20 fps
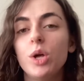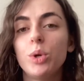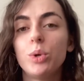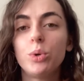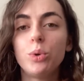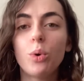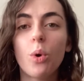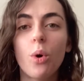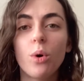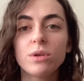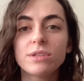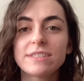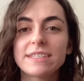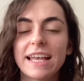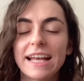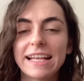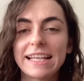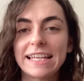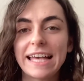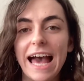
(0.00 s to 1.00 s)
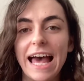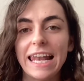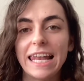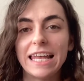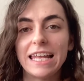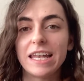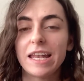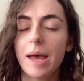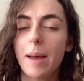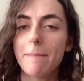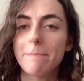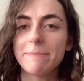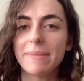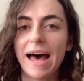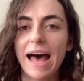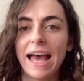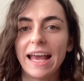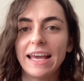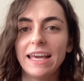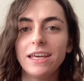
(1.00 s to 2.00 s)
Nos Galan
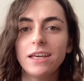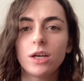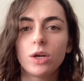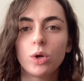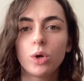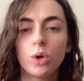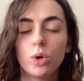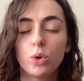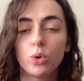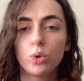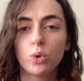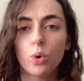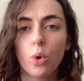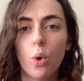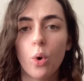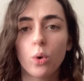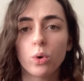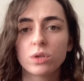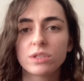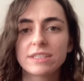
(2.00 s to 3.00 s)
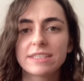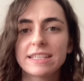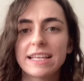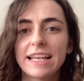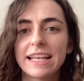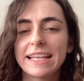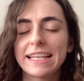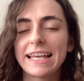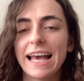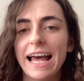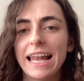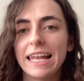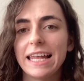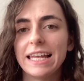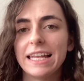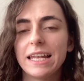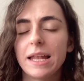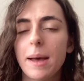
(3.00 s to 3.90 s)
Mai, Nos Galan